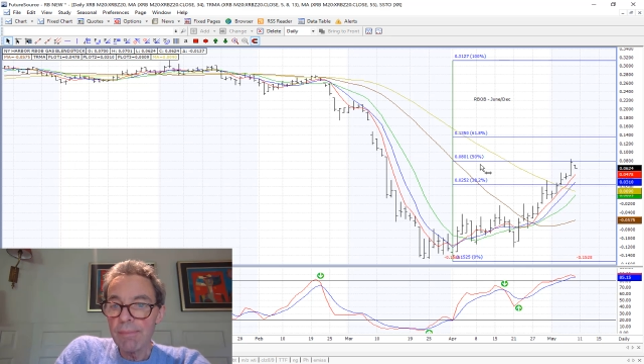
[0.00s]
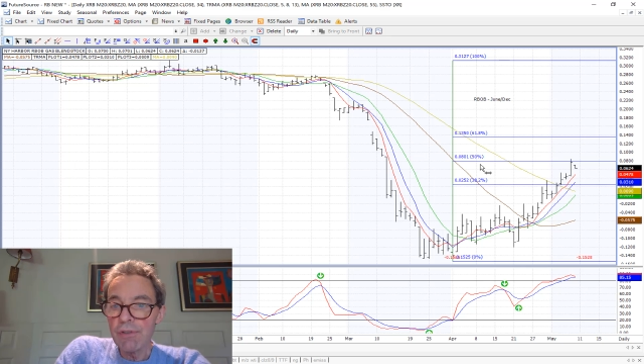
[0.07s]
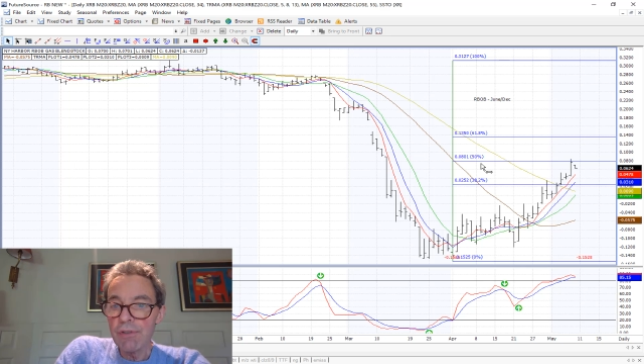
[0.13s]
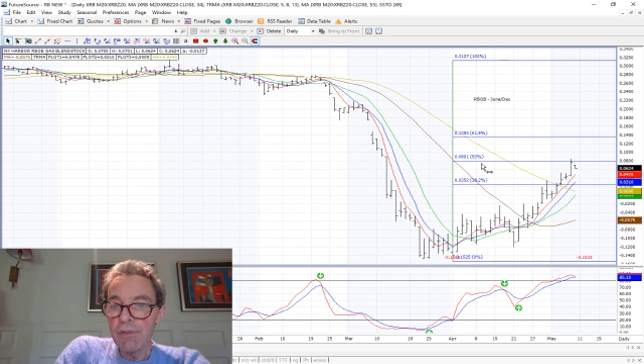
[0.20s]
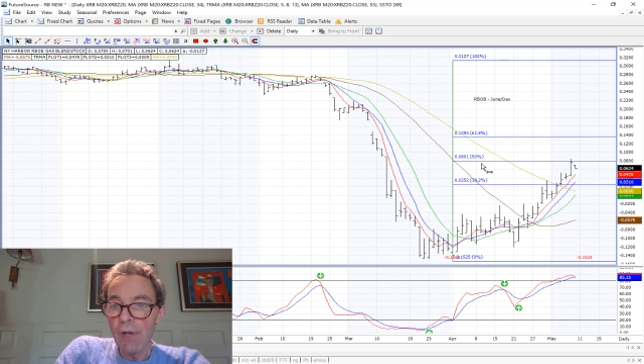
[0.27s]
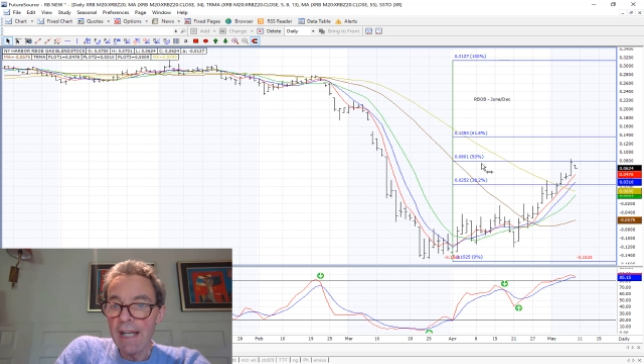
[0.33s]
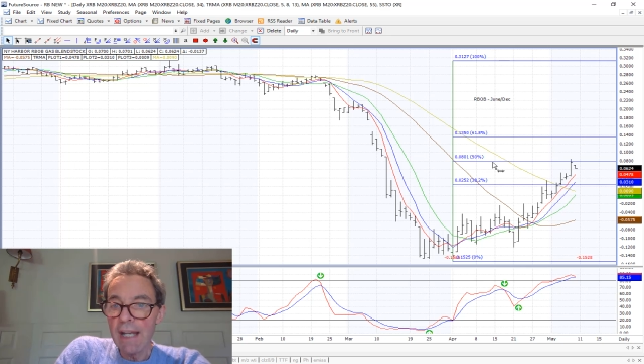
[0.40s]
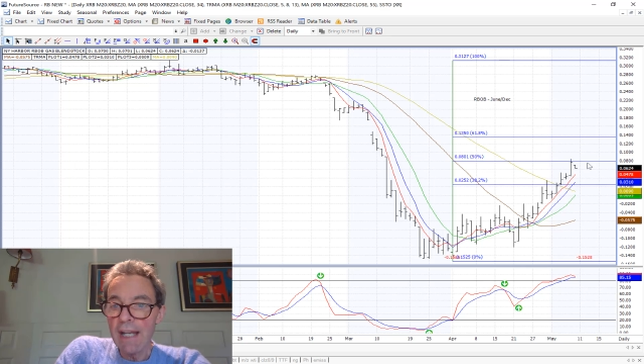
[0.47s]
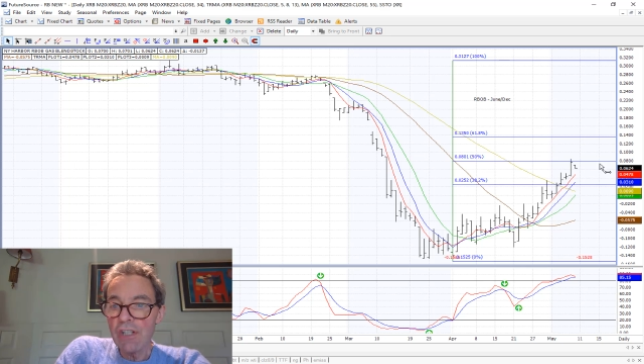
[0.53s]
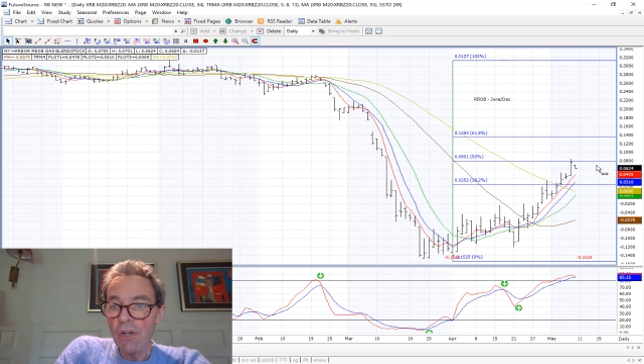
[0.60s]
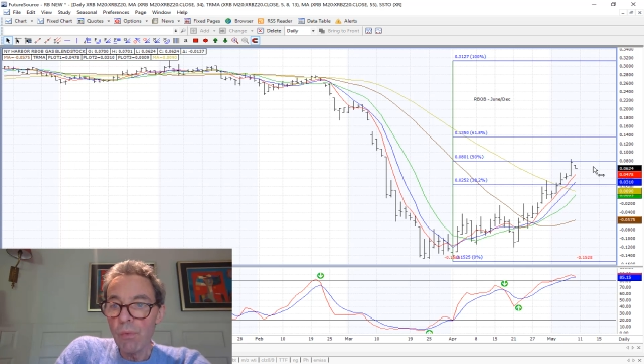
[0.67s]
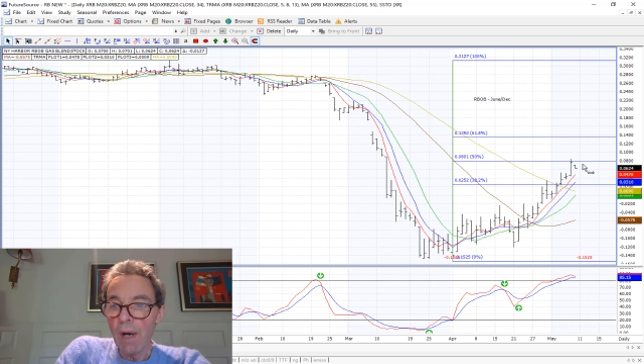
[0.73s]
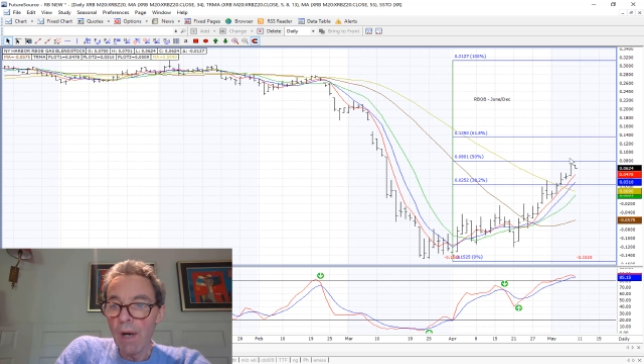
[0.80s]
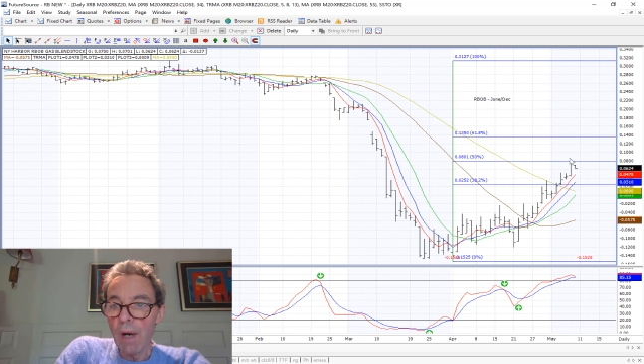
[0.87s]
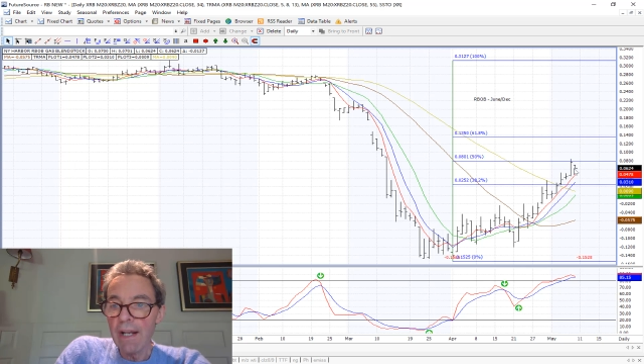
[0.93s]
to
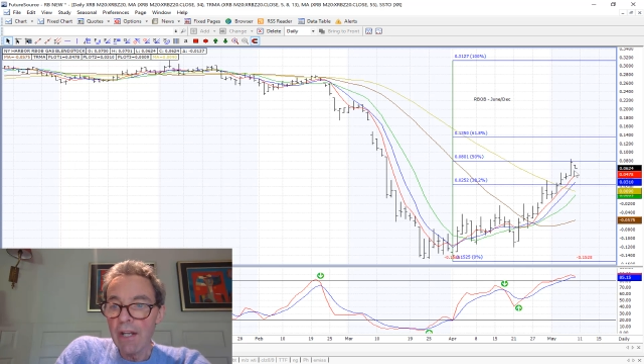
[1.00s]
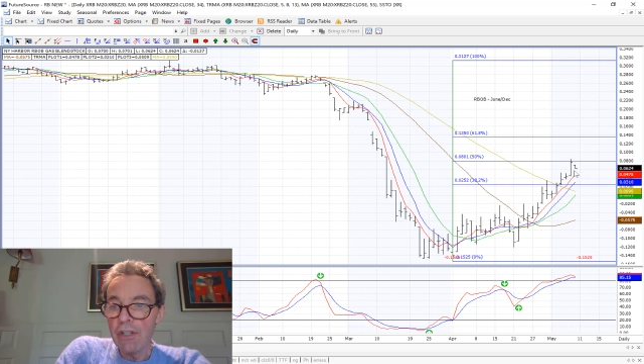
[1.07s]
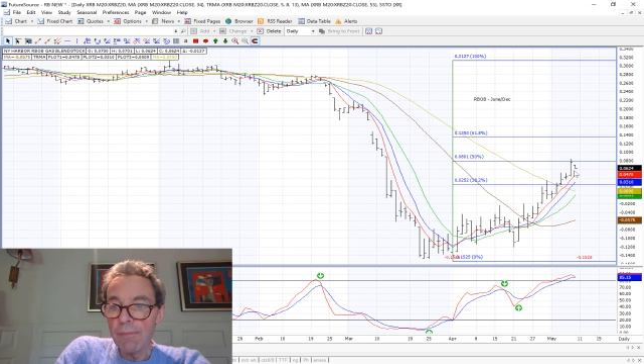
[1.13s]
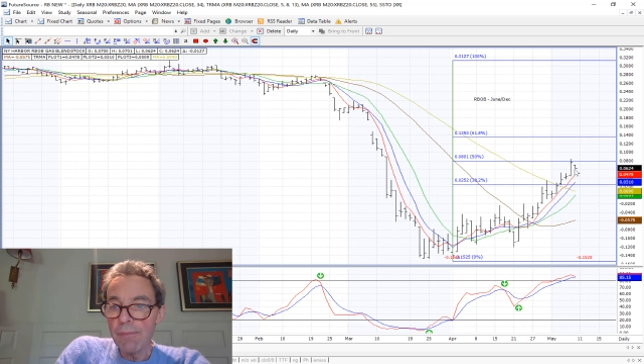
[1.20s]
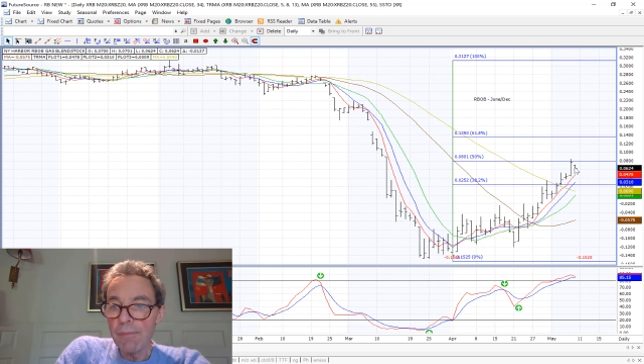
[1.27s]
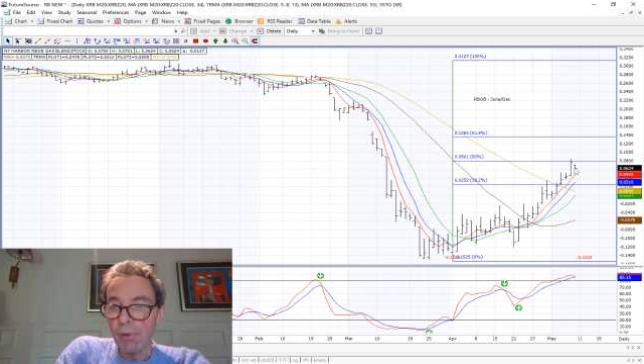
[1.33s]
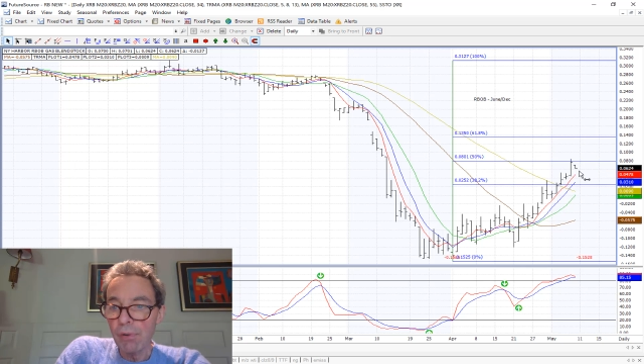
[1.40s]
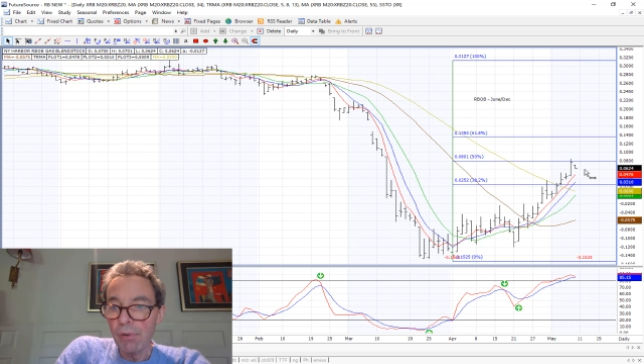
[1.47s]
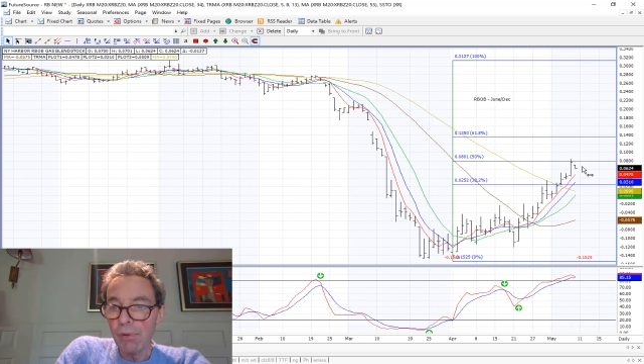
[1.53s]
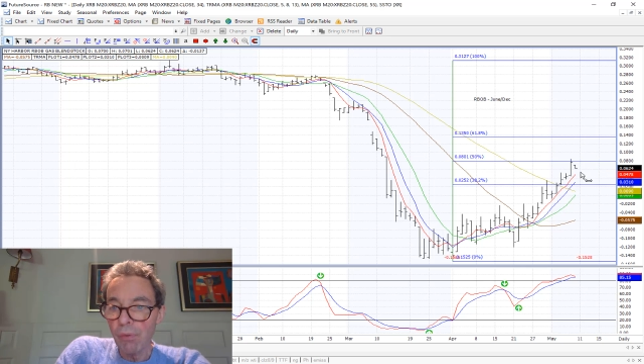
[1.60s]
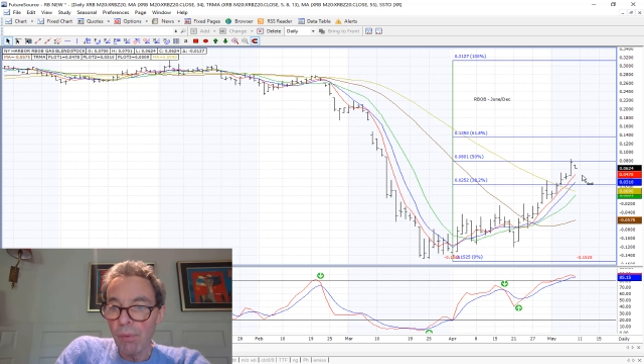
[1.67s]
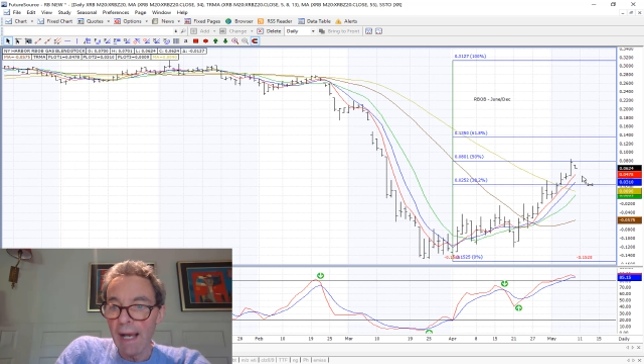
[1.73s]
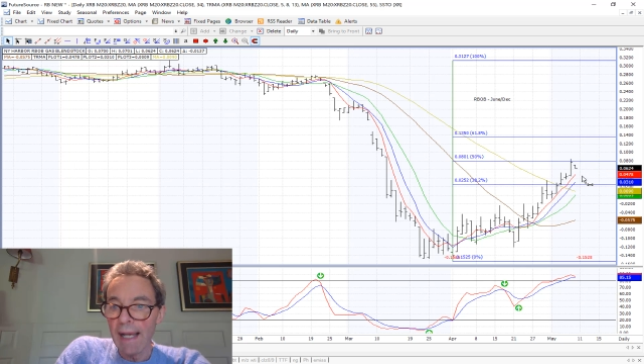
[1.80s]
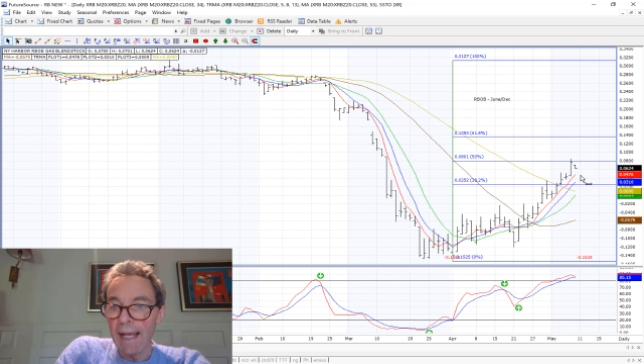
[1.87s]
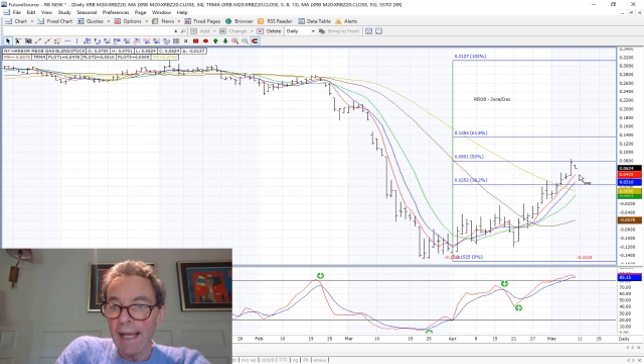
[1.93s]
801 and has pulled
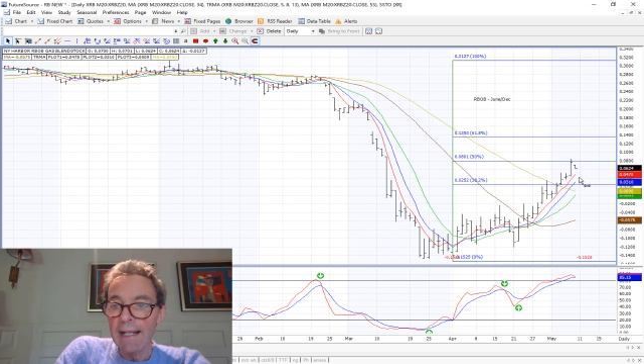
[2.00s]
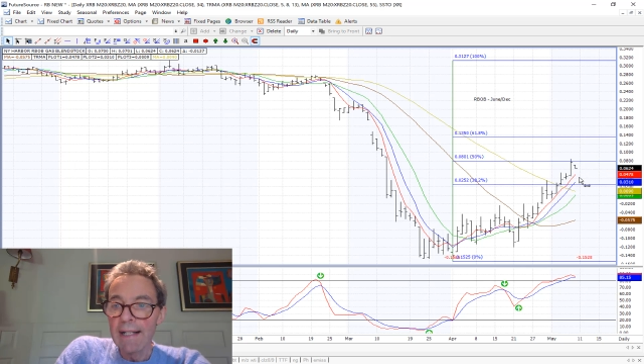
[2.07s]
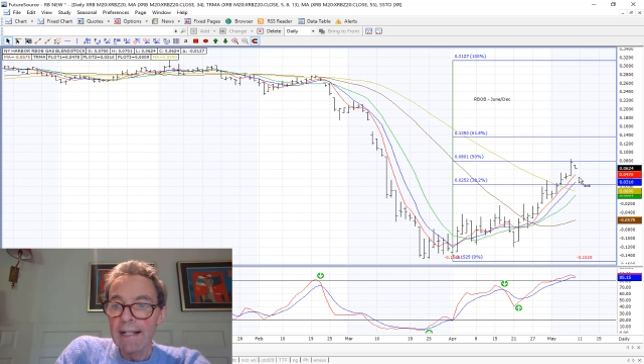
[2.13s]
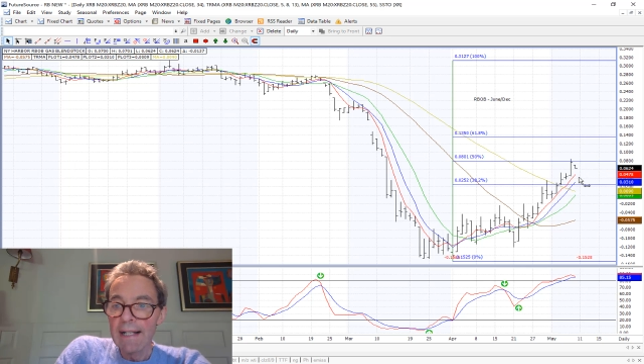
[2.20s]
away.